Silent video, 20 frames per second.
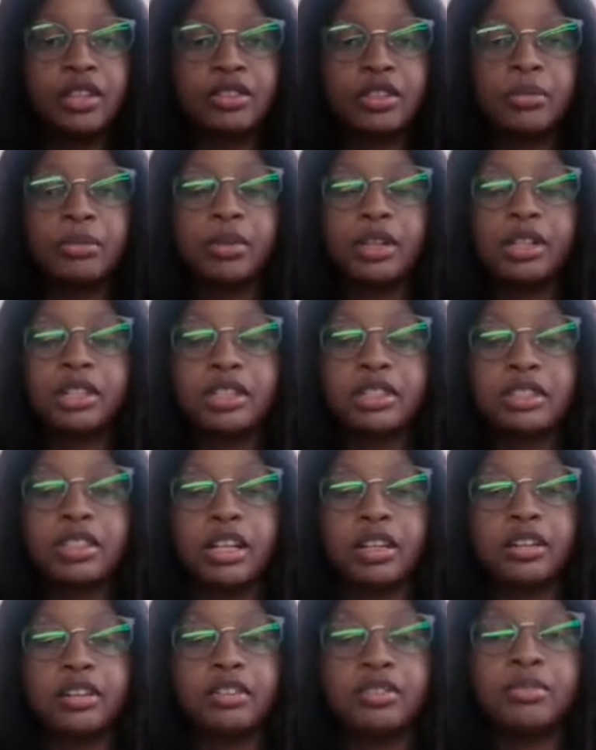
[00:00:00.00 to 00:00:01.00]
So I'm going to
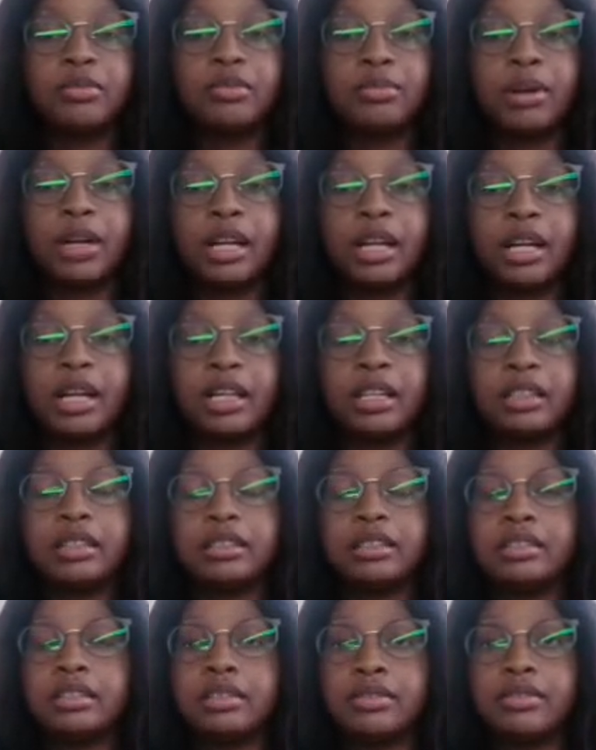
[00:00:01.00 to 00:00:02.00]
start off by
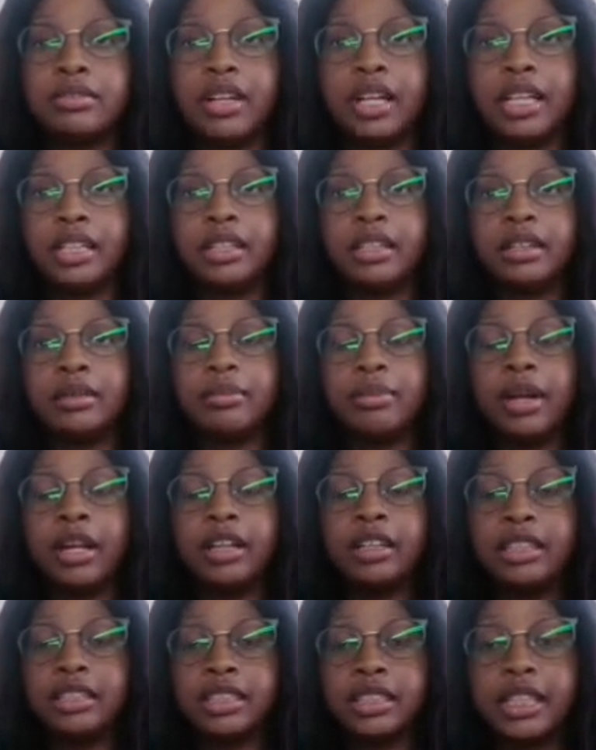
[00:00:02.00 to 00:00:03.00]
defining
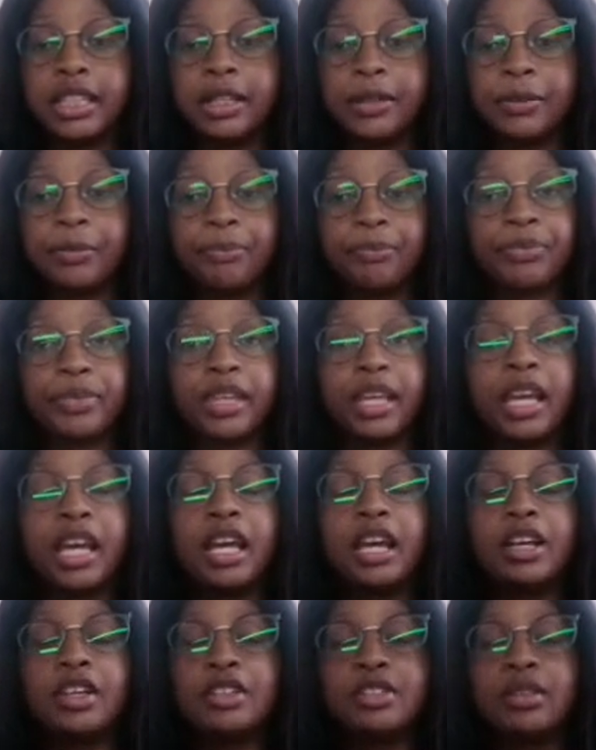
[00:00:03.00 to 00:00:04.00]
parenting.
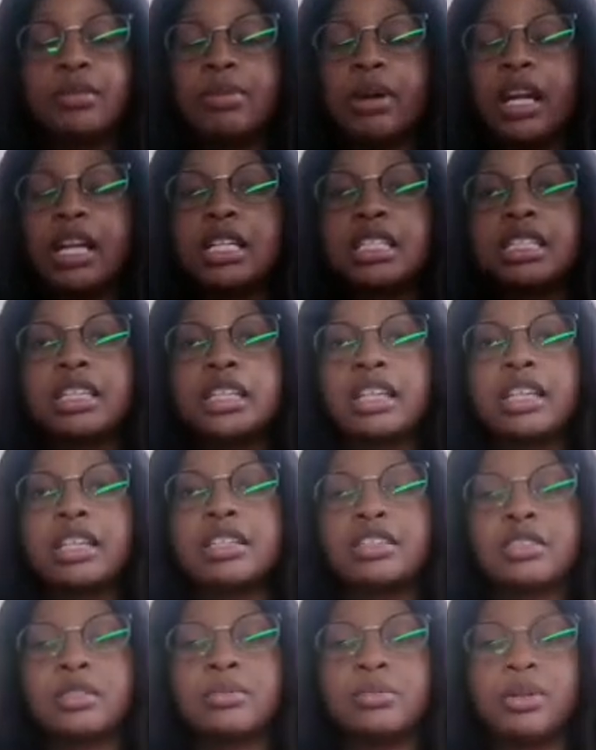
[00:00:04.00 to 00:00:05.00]
So parenting
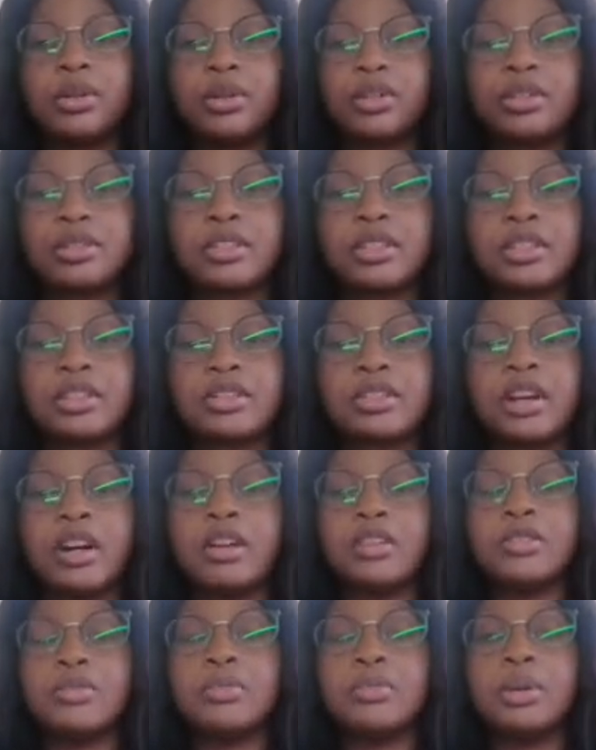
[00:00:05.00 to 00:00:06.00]
is the process
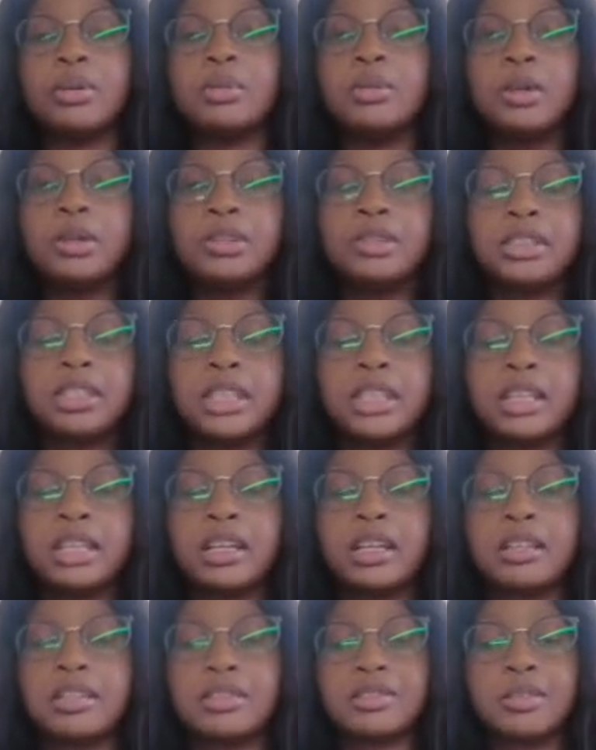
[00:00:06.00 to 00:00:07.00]
of promoting
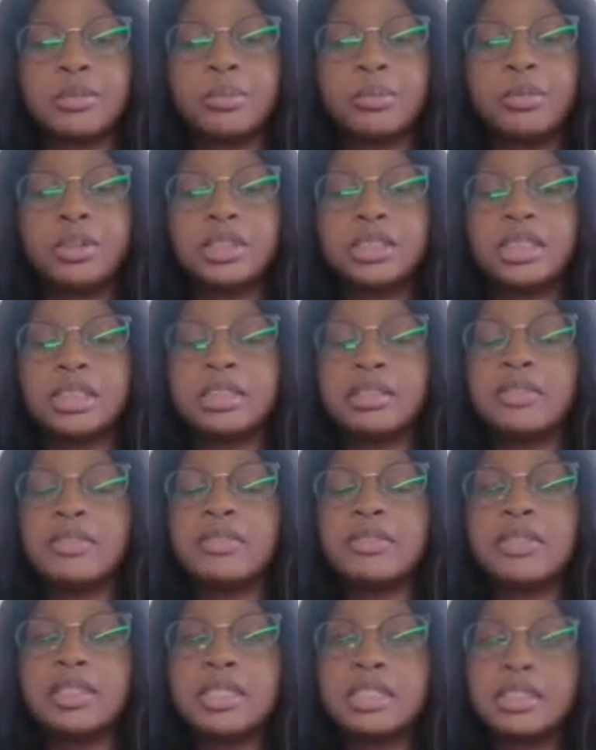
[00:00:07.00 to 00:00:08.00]
and supporting the
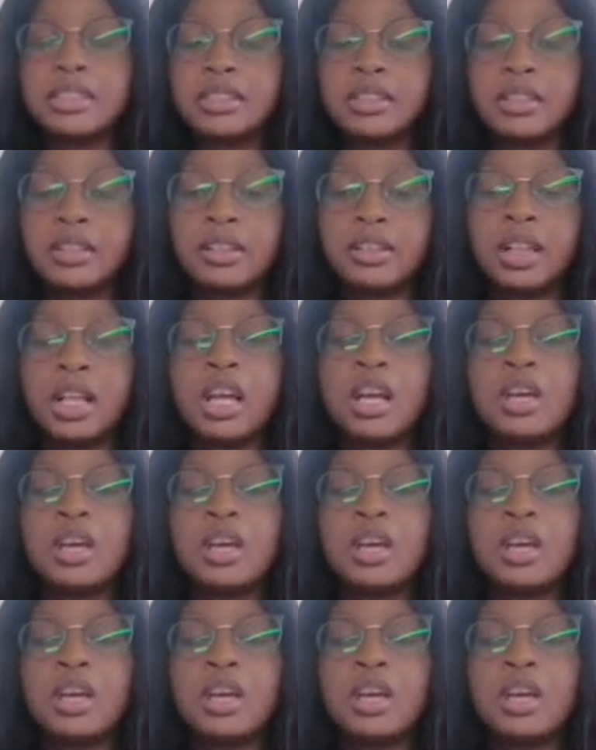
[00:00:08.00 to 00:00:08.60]
physical,